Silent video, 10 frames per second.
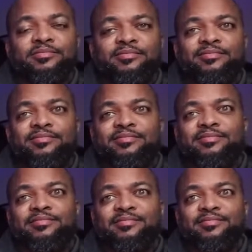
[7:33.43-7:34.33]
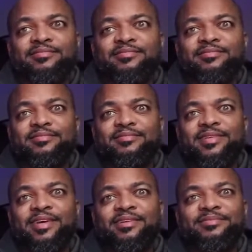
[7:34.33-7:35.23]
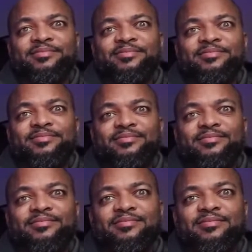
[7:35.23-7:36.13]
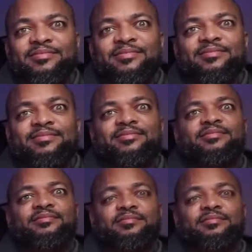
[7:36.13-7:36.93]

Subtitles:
(silent)